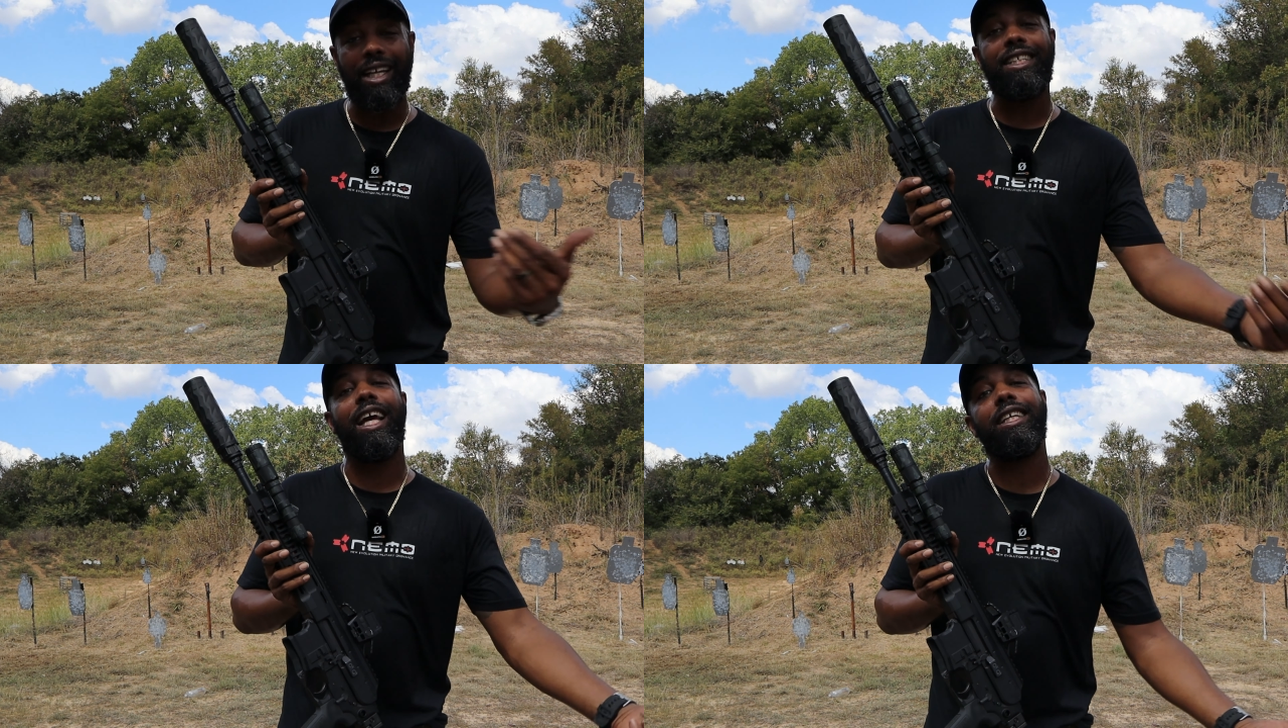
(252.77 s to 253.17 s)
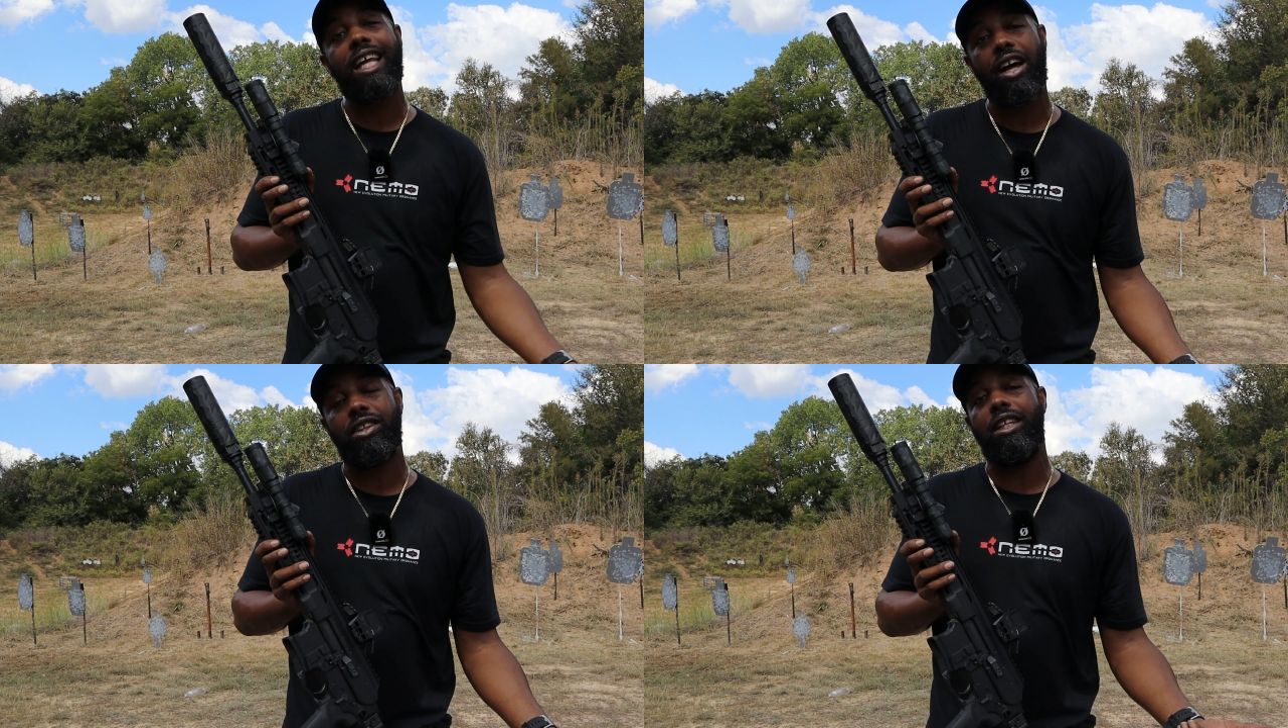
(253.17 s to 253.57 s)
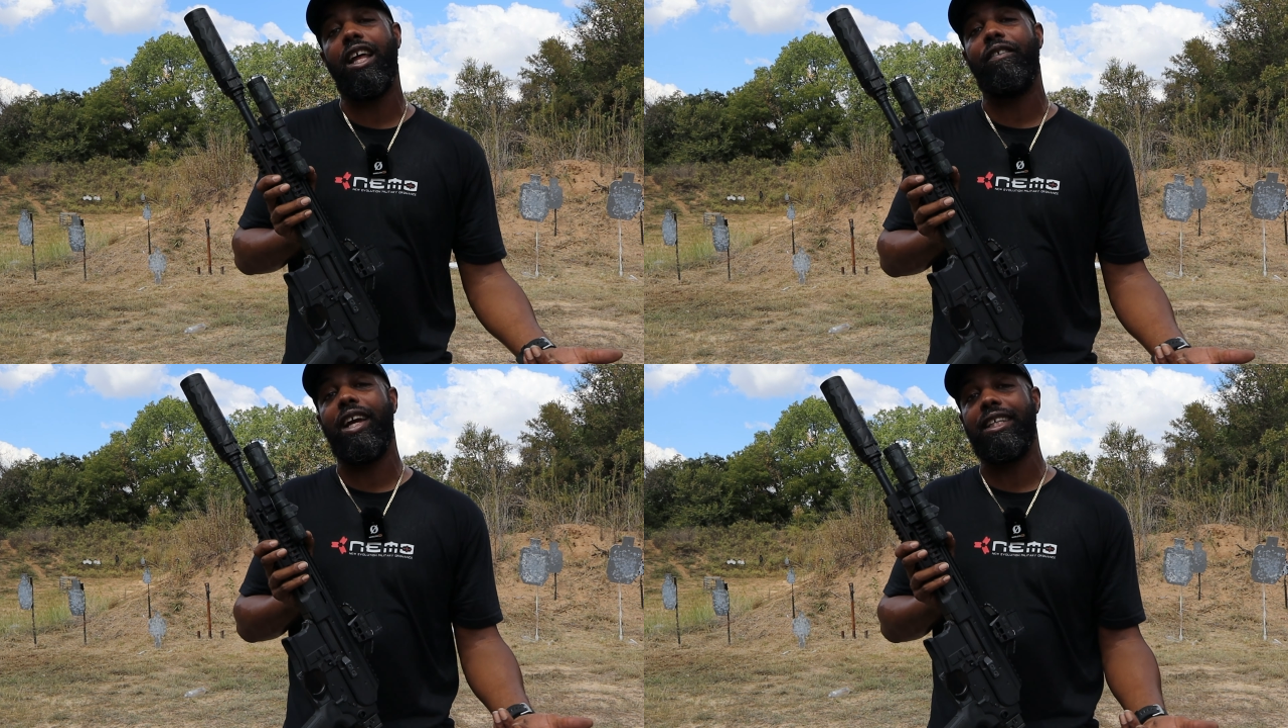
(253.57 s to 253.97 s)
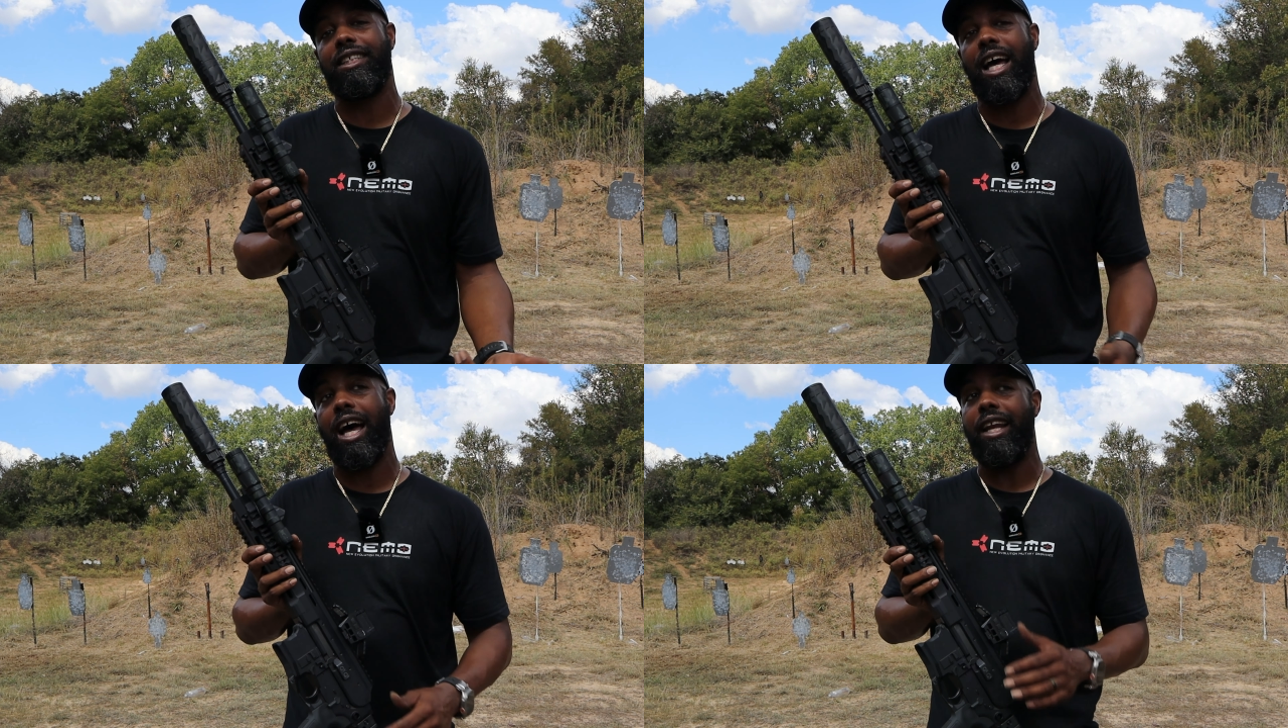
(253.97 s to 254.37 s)
ejects out the left-hand
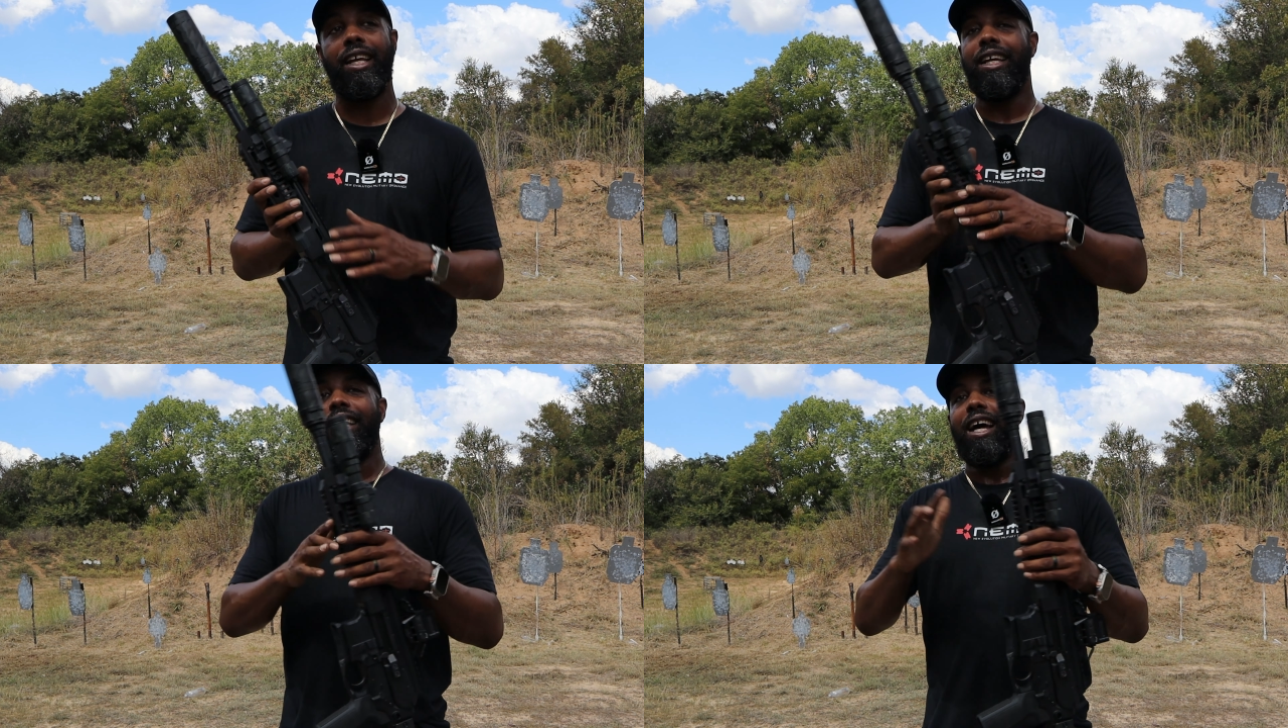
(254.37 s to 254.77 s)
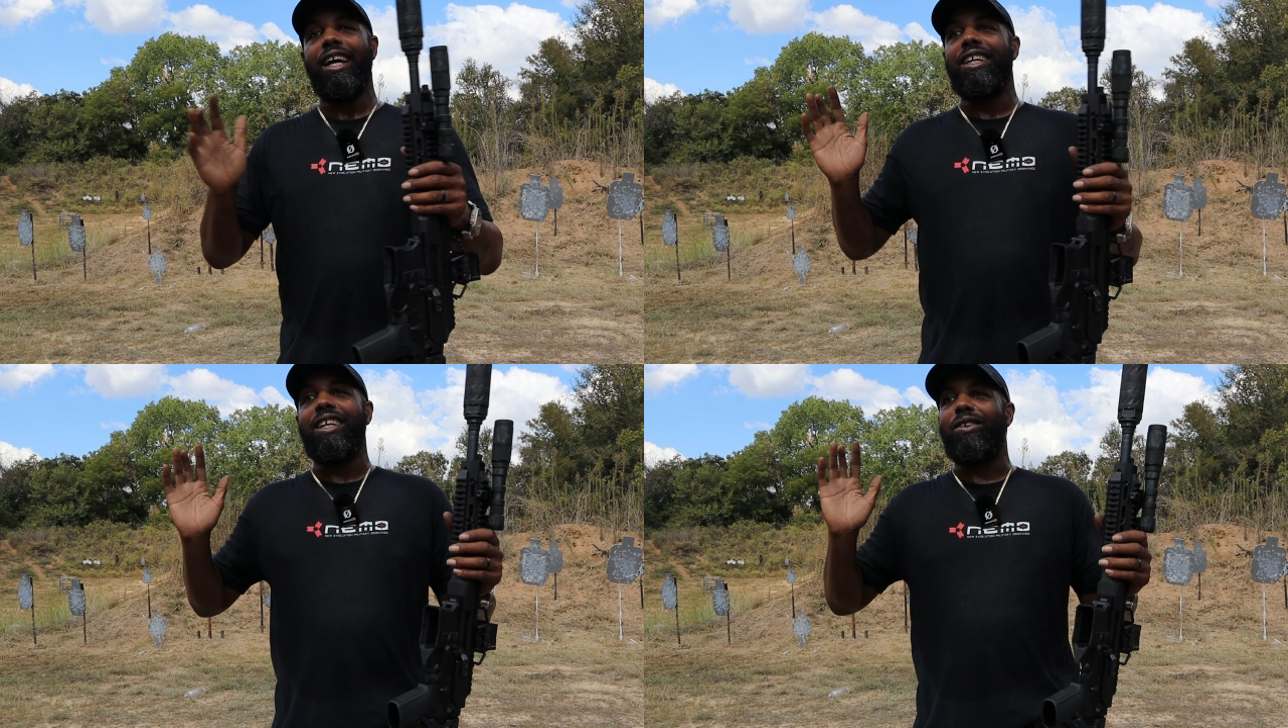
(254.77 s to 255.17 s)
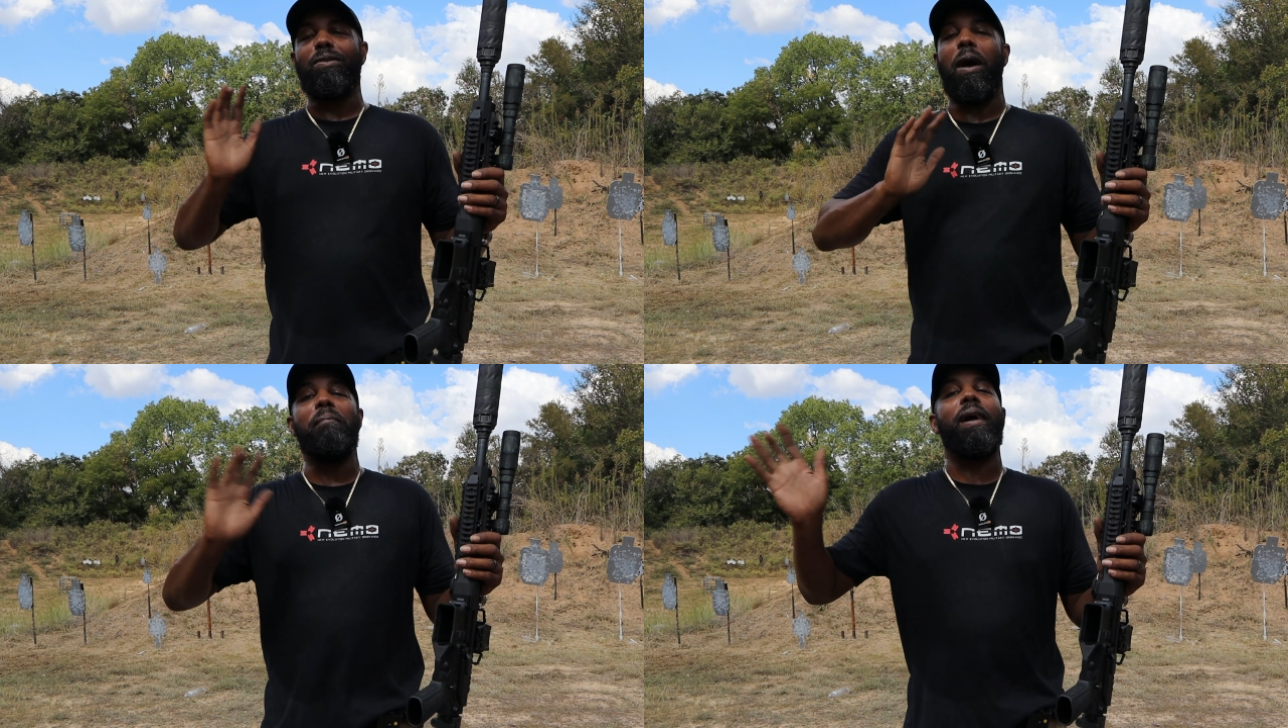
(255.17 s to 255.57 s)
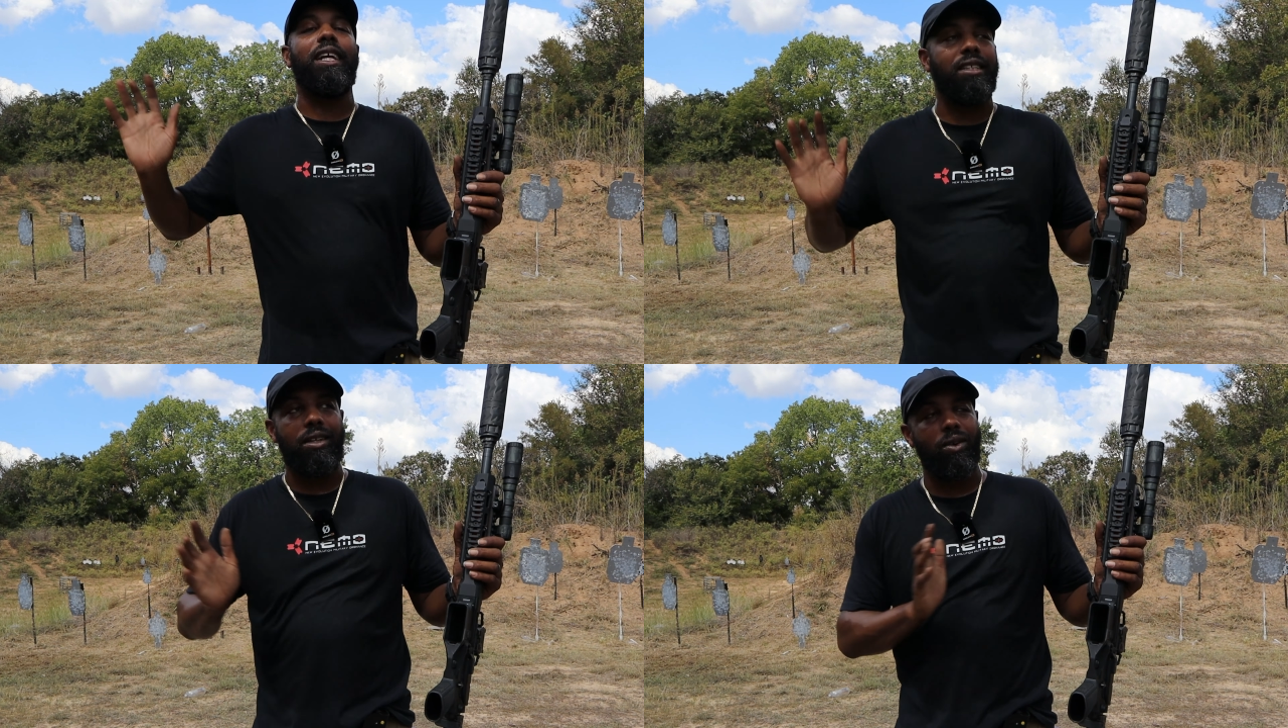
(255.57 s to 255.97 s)
side.
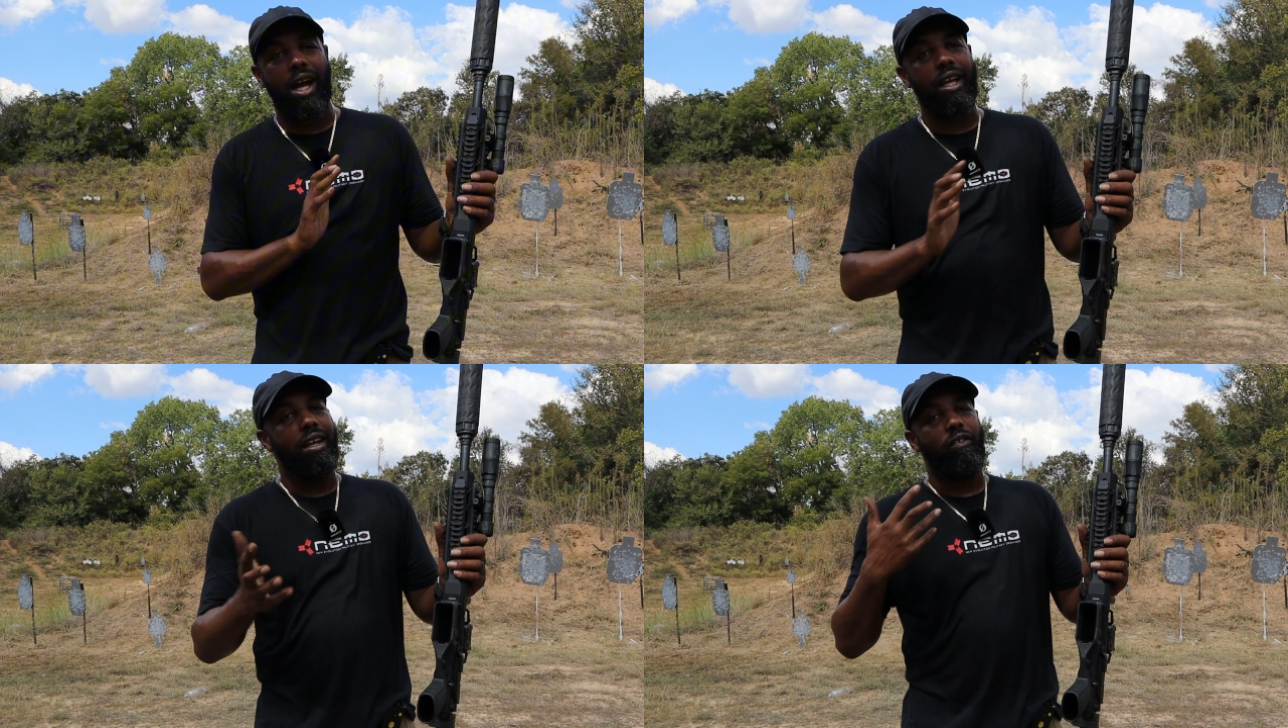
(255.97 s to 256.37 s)
Amazing, right?